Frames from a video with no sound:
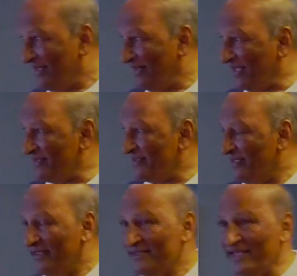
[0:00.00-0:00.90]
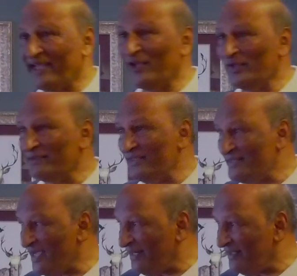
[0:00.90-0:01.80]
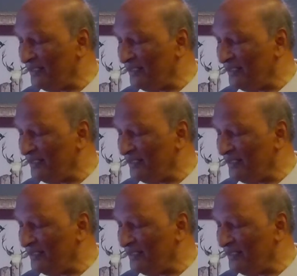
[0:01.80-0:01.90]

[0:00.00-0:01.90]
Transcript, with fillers: that's secular Christianity.